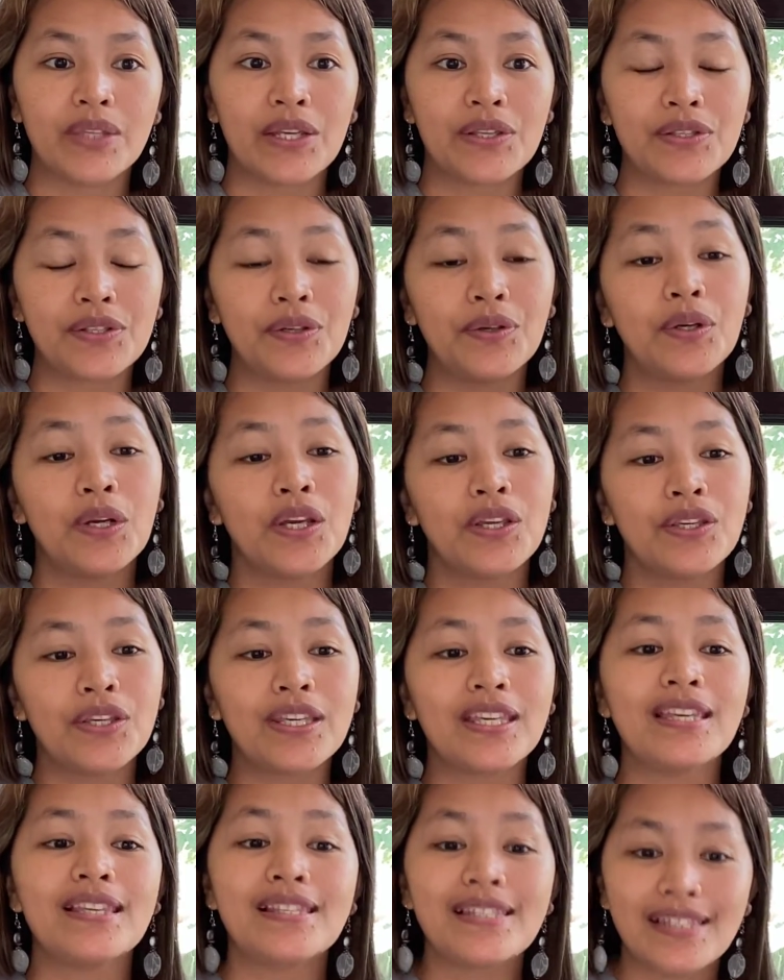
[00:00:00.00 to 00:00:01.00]
So, you
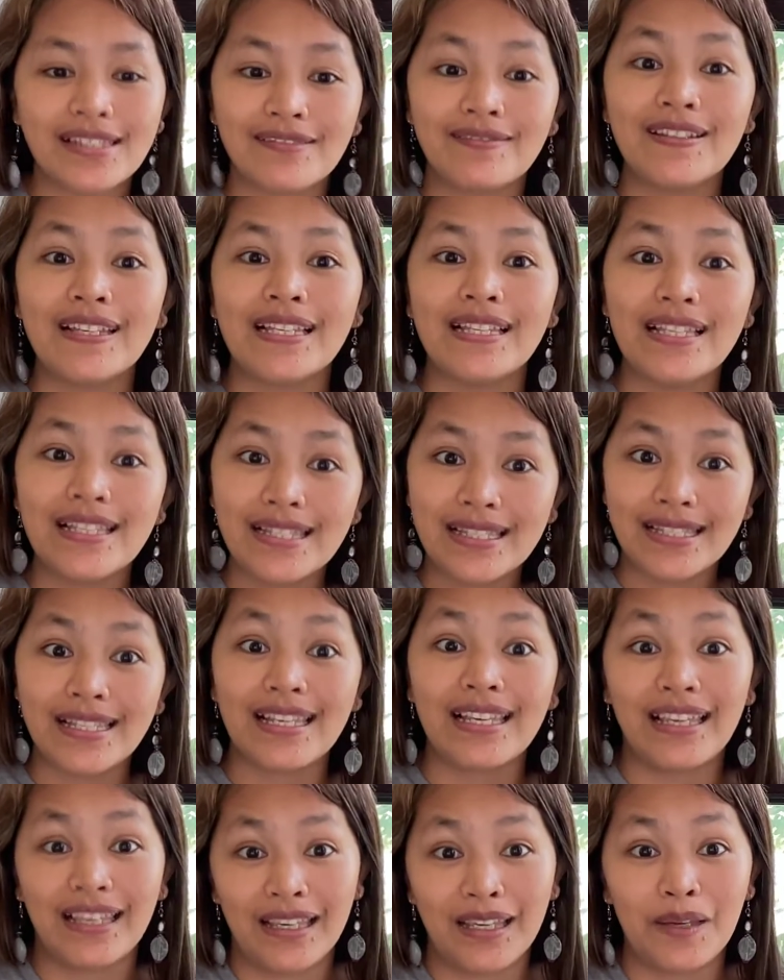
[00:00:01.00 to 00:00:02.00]
can really
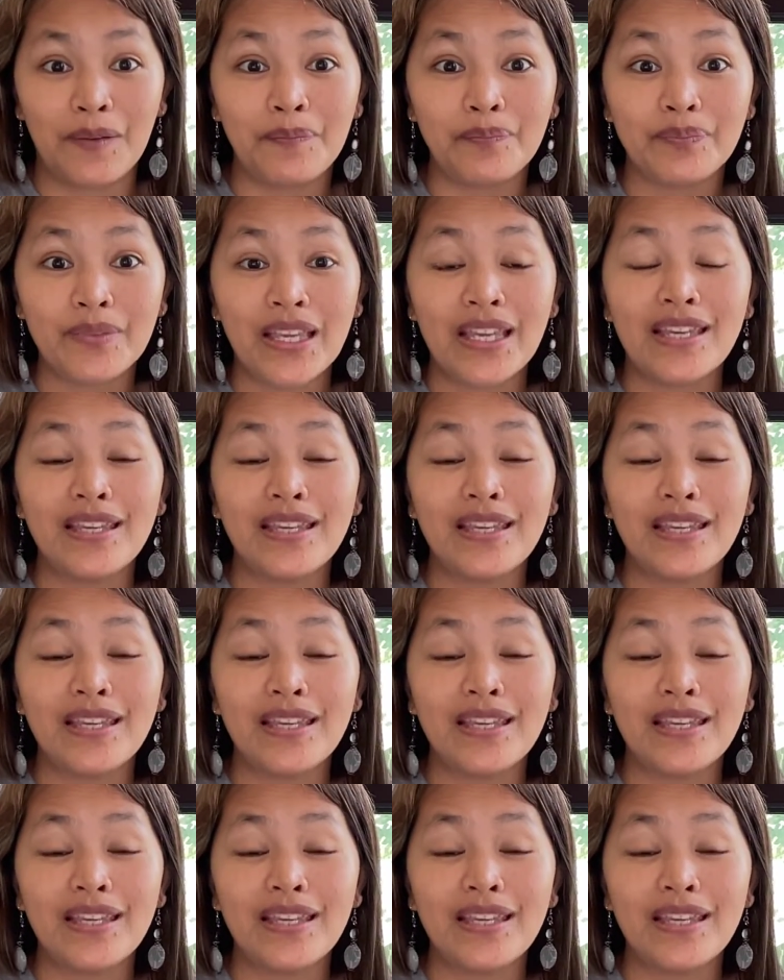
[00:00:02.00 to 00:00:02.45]
see him.